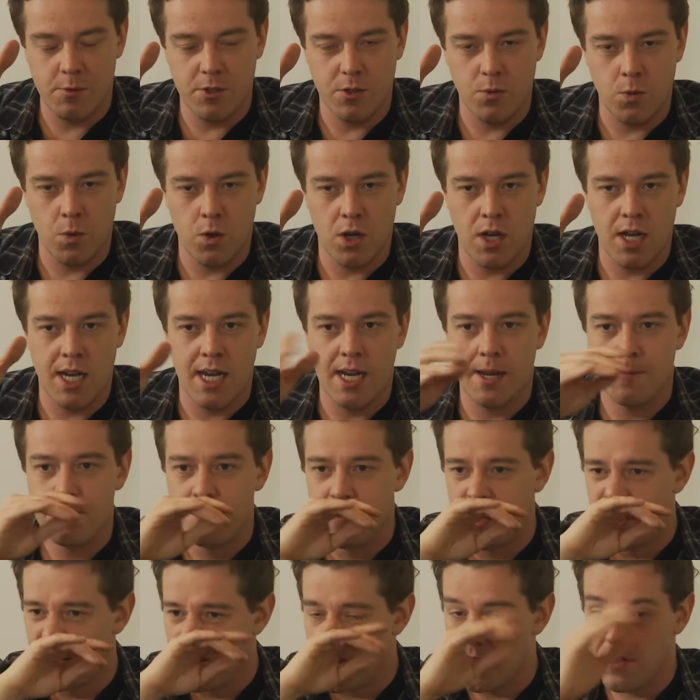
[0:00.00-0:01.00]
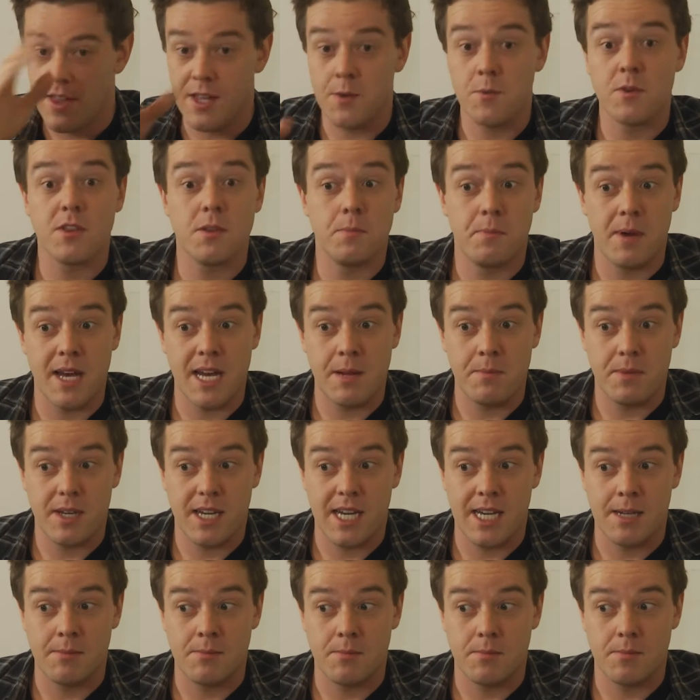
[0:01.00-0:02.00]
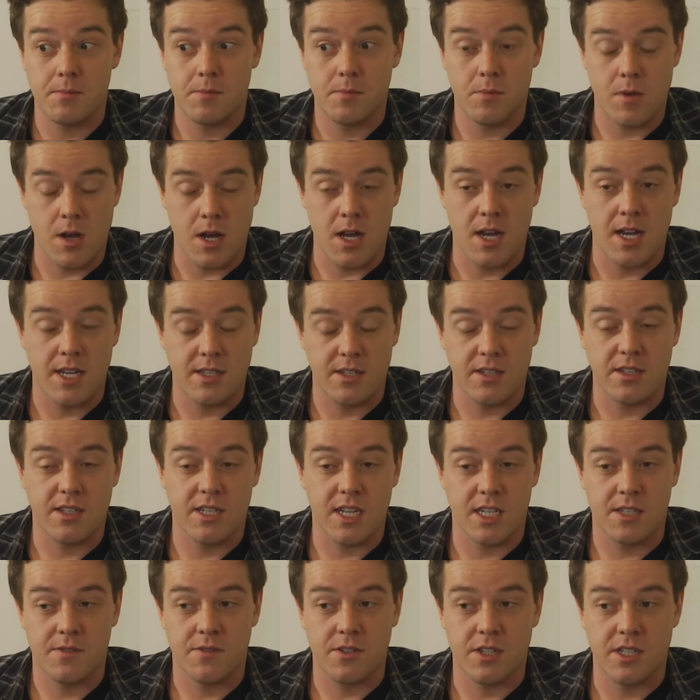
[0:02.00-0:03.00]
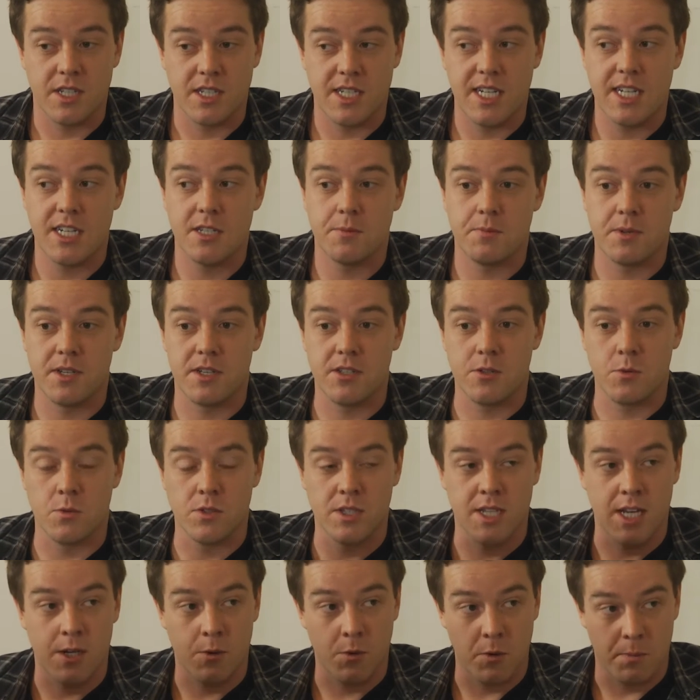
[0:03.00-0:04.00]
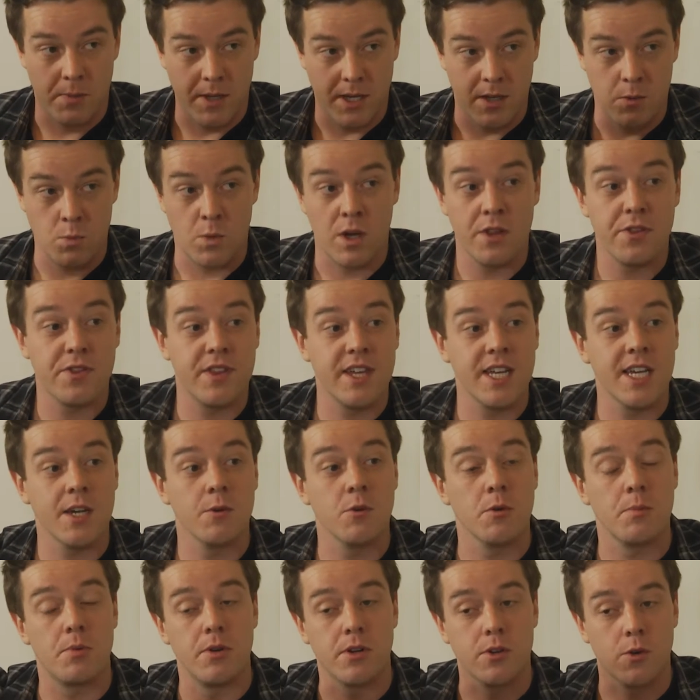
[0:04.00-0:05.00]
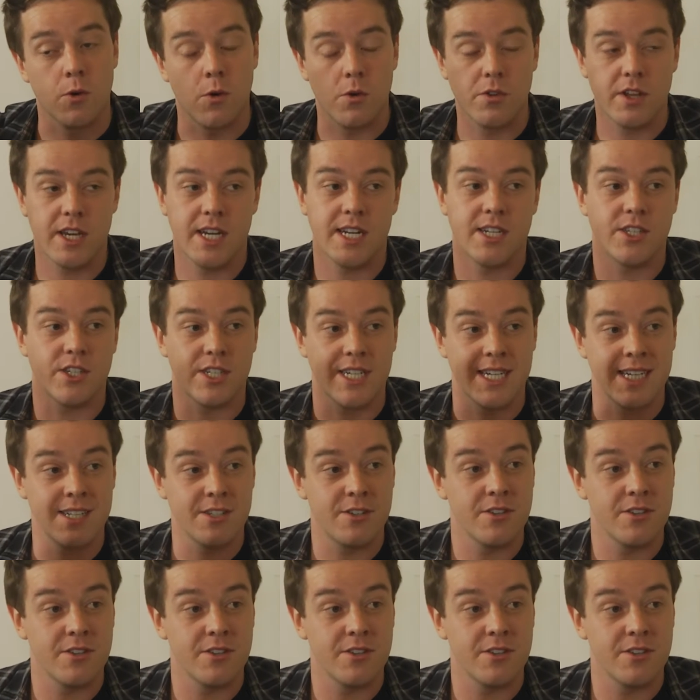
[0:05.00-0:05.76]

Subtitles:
was why the thing with the band became as successful as it did, is because it was like, we're picking one thing and we're putting all the energy into it.